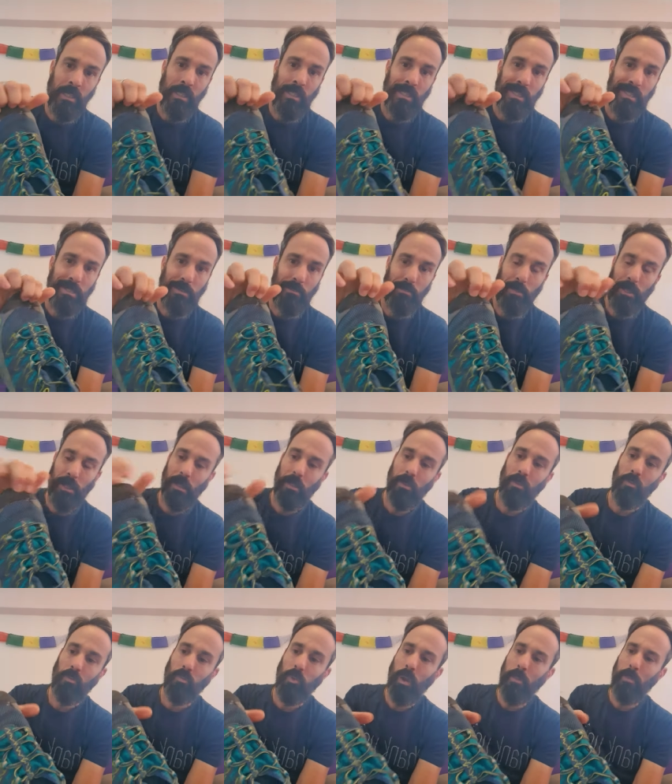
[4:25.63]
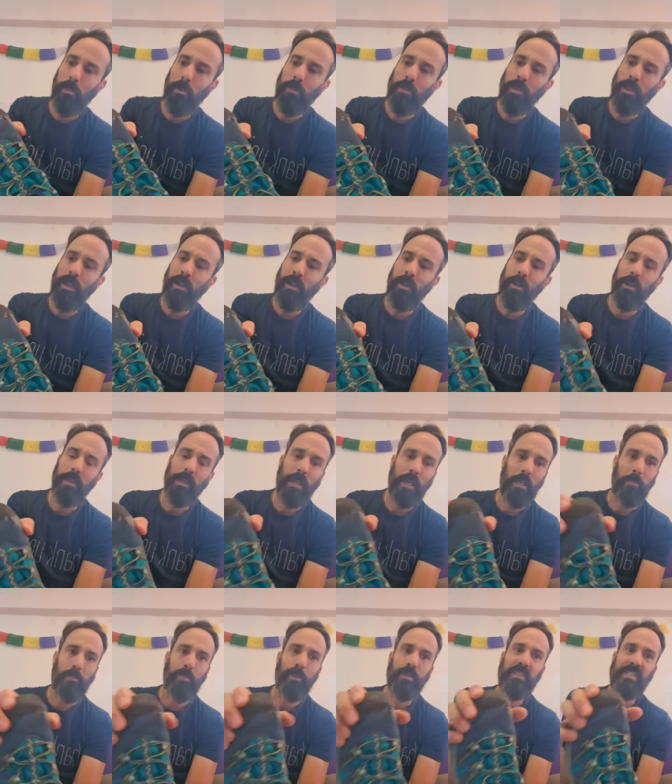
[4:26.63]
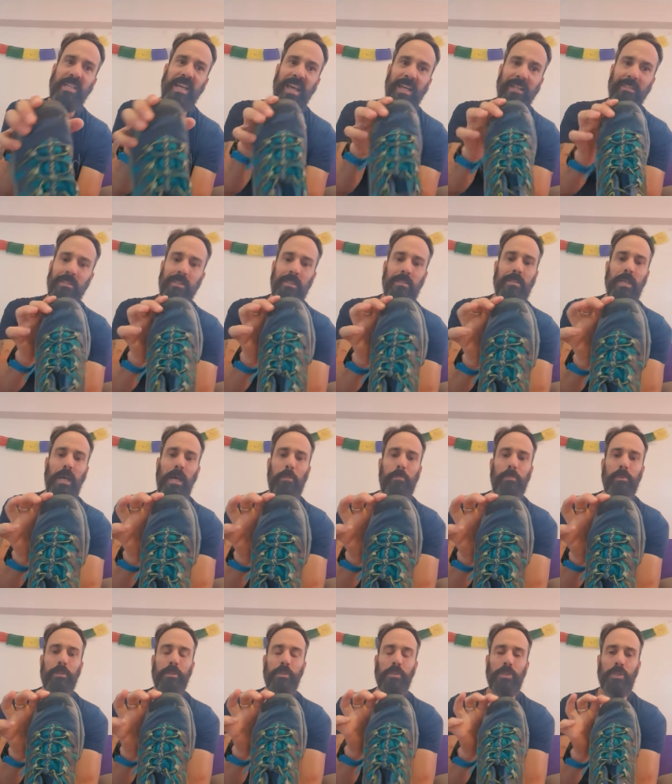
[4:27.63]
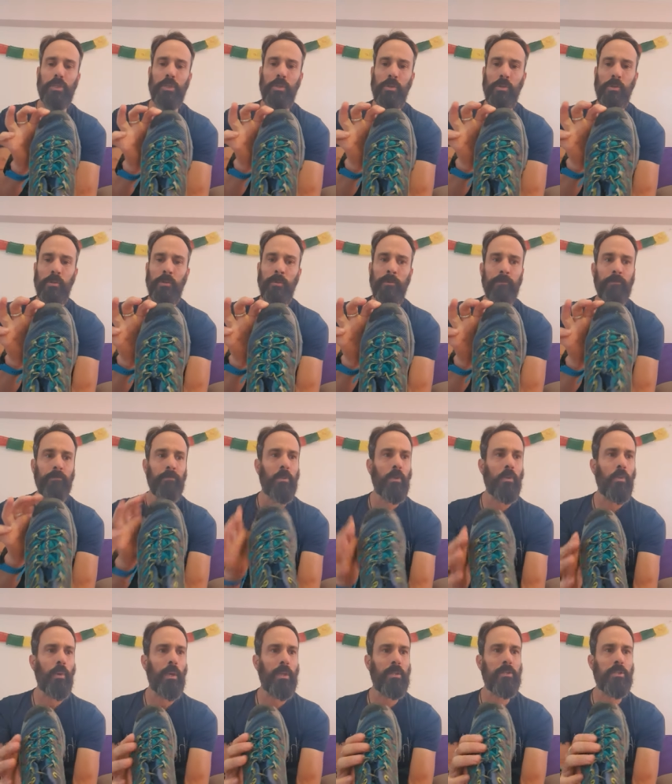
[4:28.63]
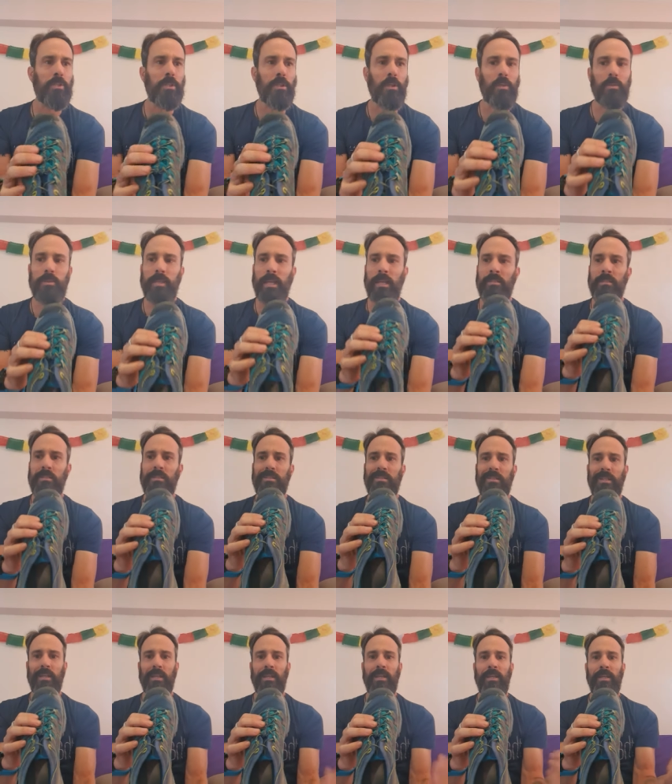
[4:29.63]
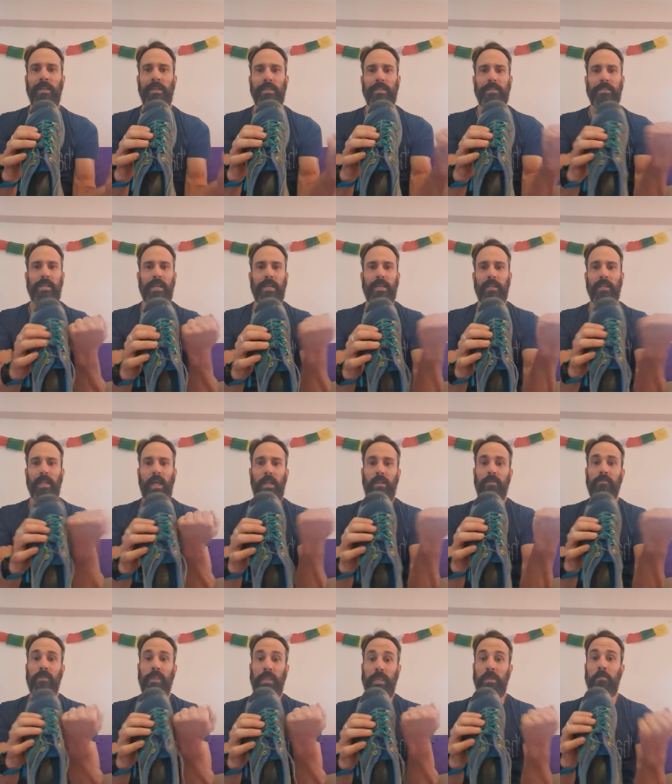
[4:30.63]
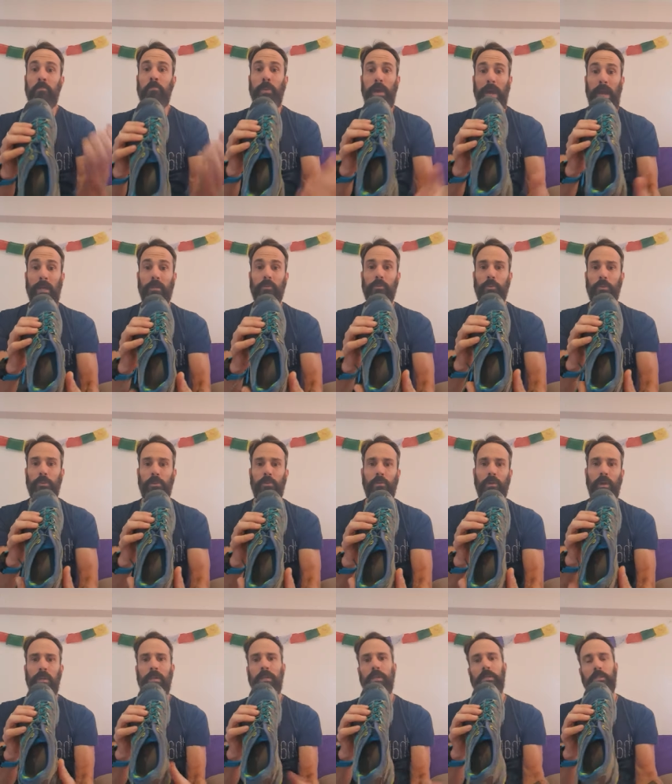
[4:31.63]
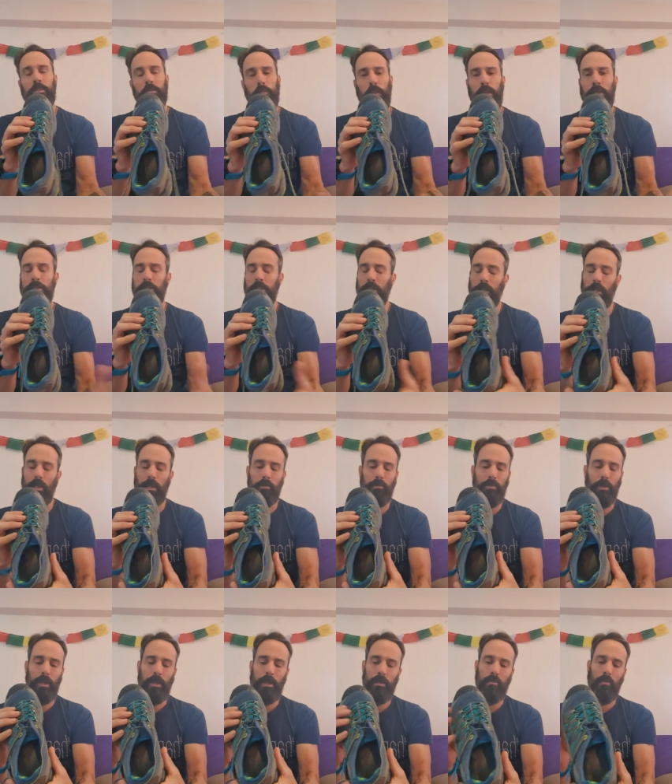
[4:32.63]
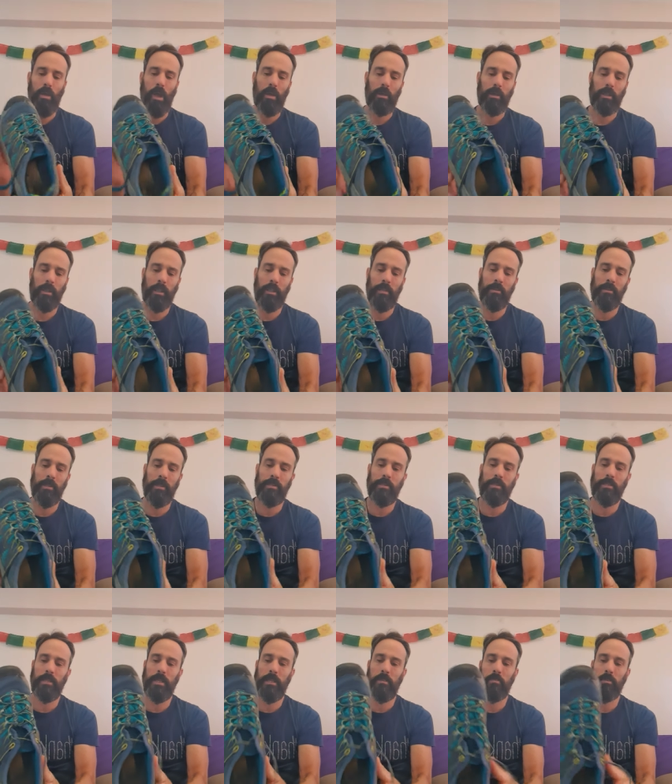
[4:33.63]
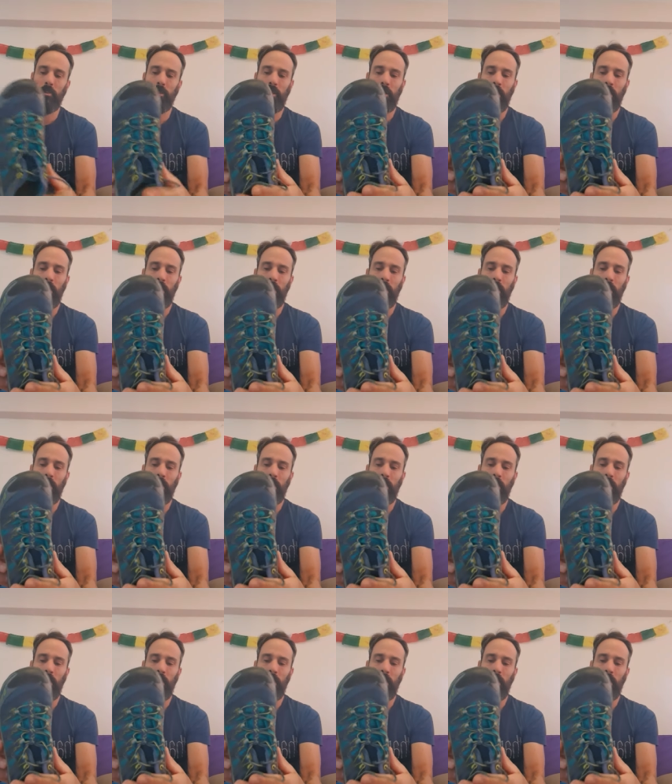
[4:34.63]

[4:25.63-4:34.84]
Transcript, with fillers: some uh, rubber there to kind of protect the top of the shoe, which, you know, tends to take a lot of the impact when you're running, especially up uh, rocky and, and steep,